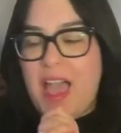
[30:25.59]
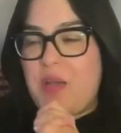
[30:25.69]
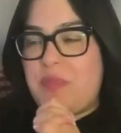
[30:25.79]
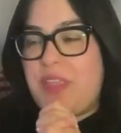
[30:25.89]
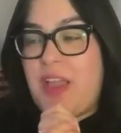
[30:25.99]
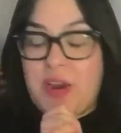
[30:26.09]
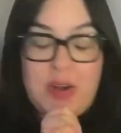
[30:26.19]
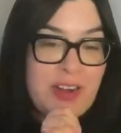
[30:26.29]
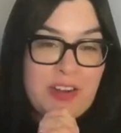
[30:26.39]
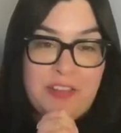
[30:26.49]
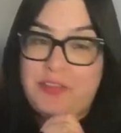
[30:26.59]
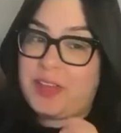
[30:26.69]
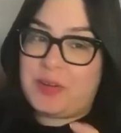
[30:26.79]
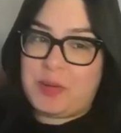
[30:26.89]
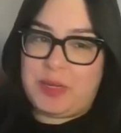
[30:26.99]
All right, our
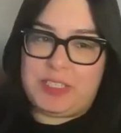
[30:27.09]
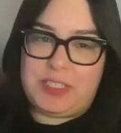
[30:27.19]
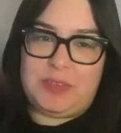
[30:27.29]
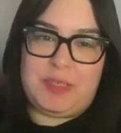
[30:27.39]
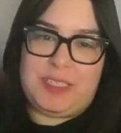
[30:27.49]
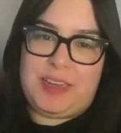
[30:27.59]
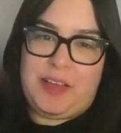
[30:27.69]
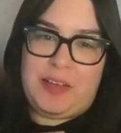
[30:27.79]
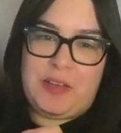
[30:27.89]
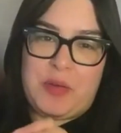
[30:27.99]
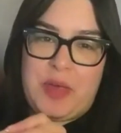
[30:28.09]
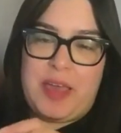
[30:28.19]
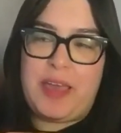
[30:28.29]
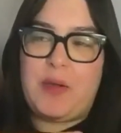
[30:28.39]
final question, Michelle.